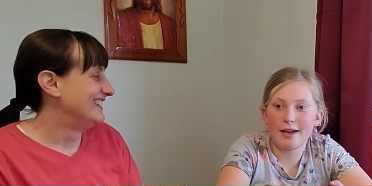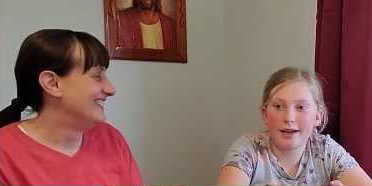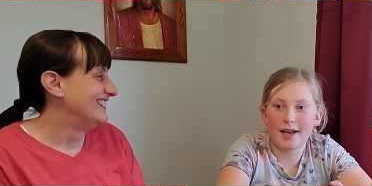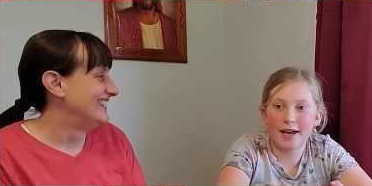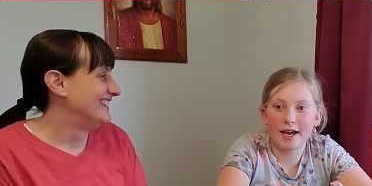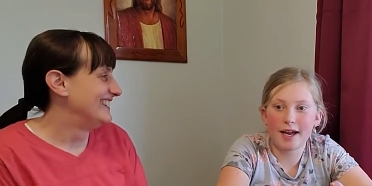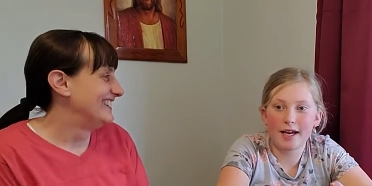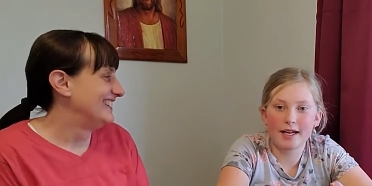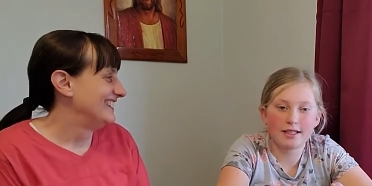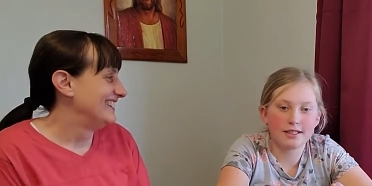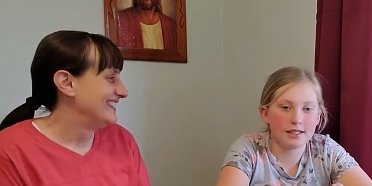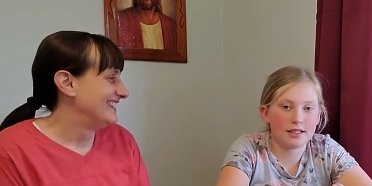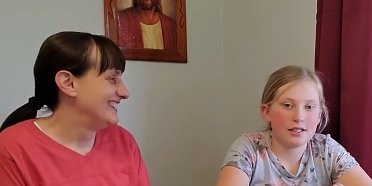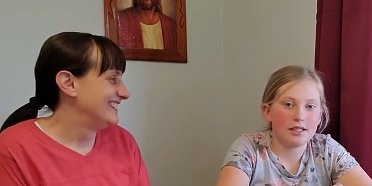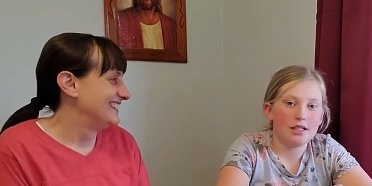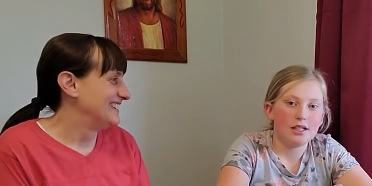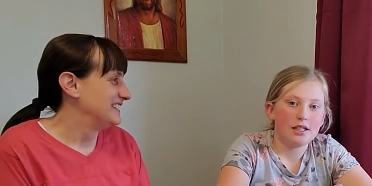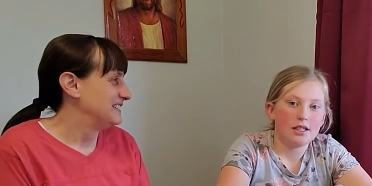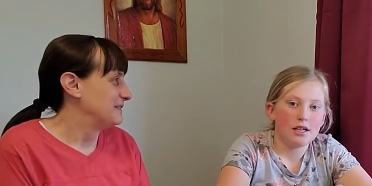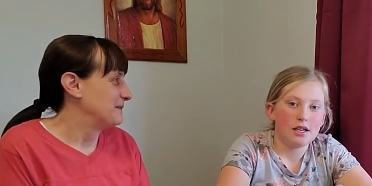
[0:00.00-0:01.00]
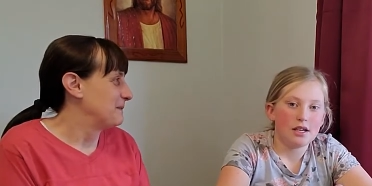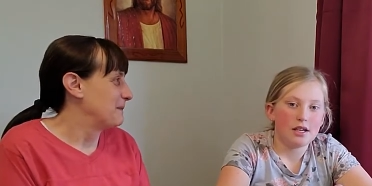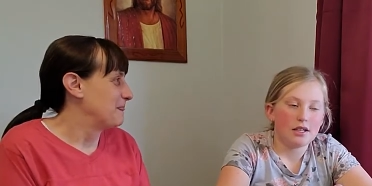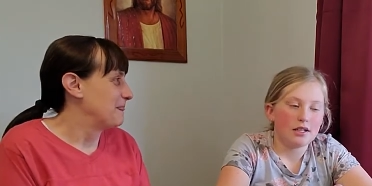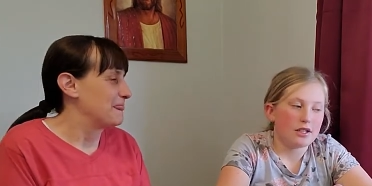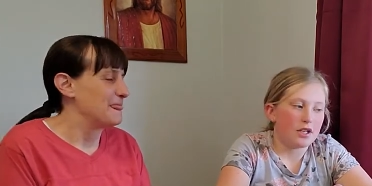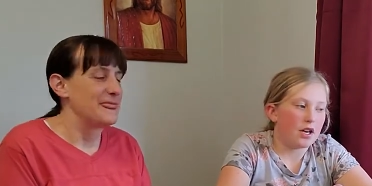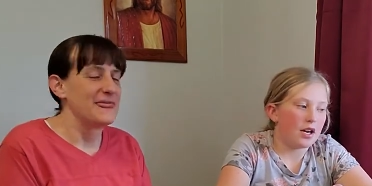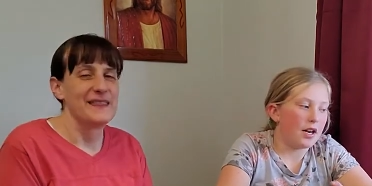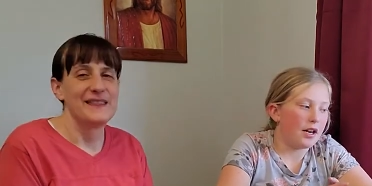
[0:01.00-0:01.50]
Speaker 1: guys,
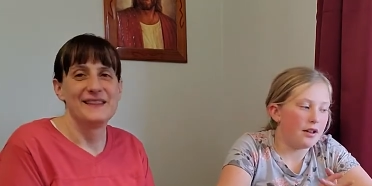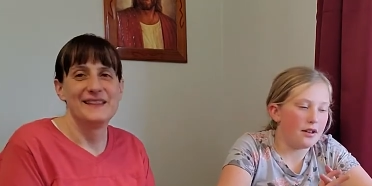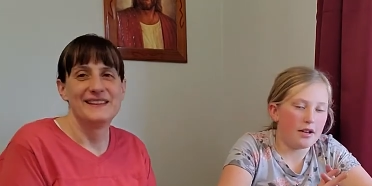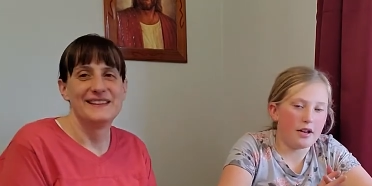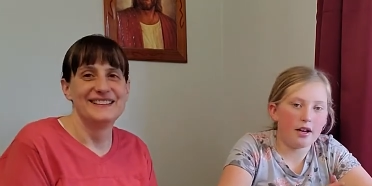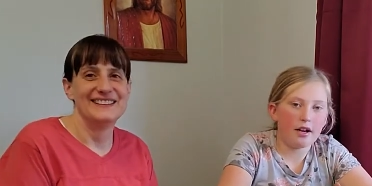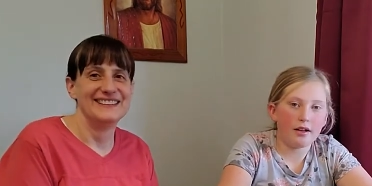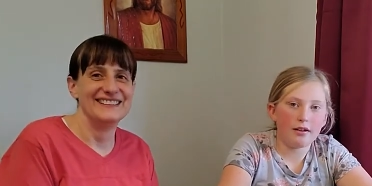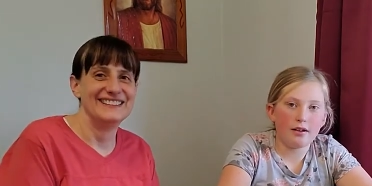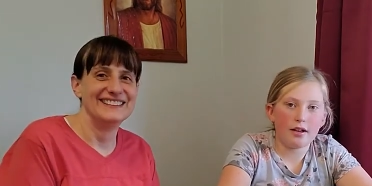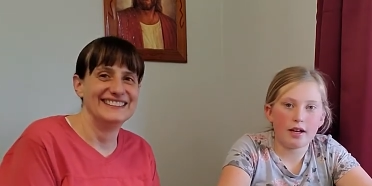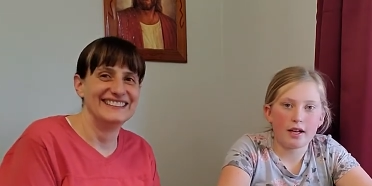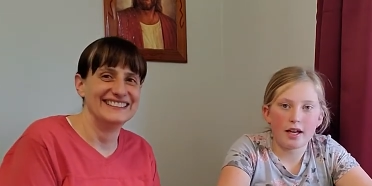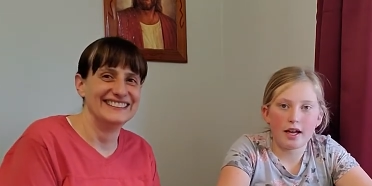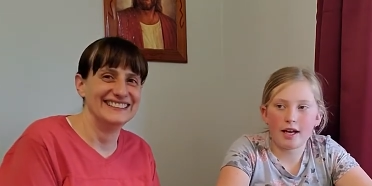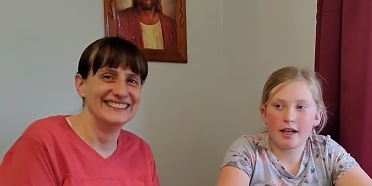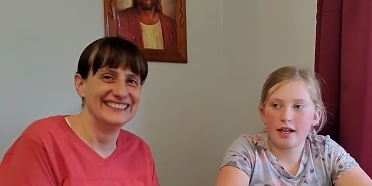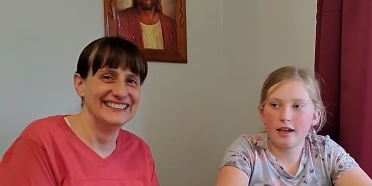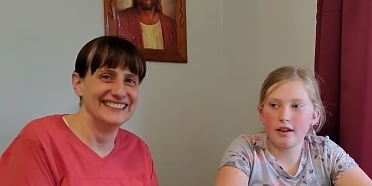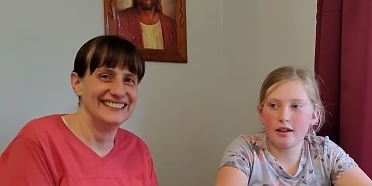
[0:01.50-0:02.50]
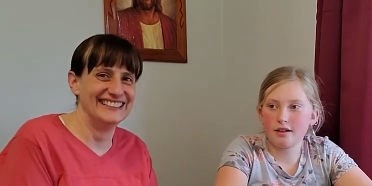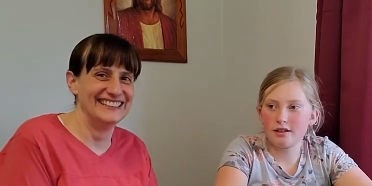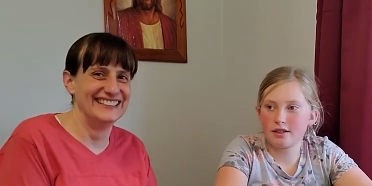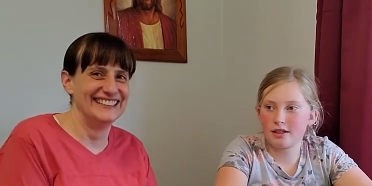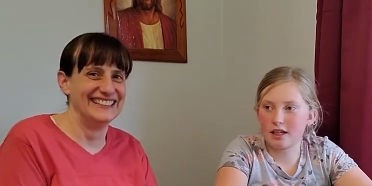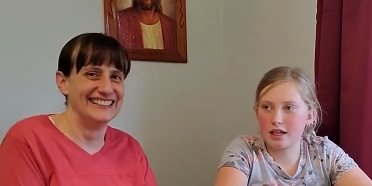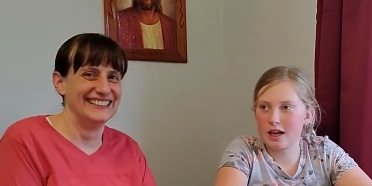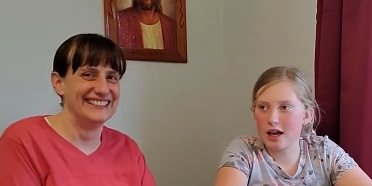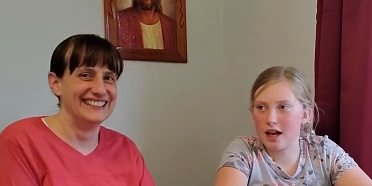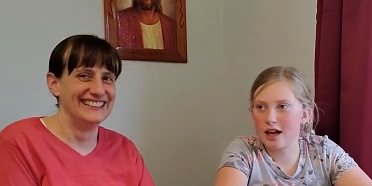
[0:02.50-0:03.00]
sorry, I, I can't do this
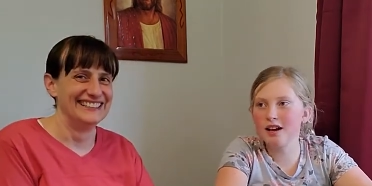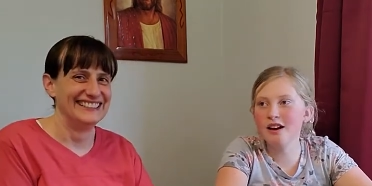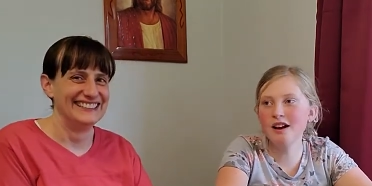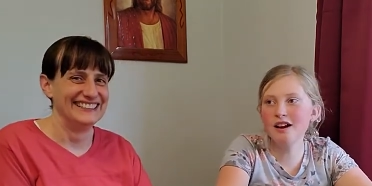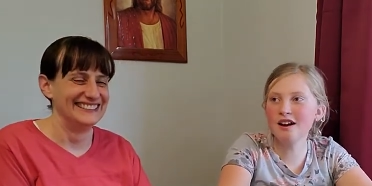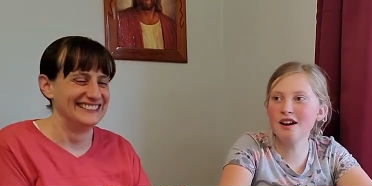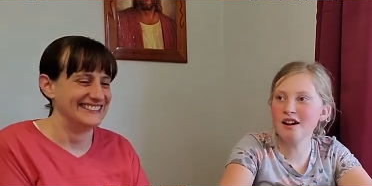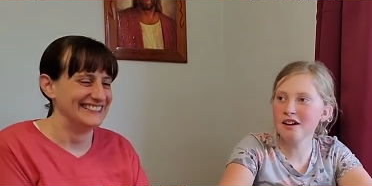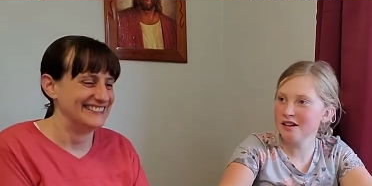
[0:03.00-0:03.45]
today.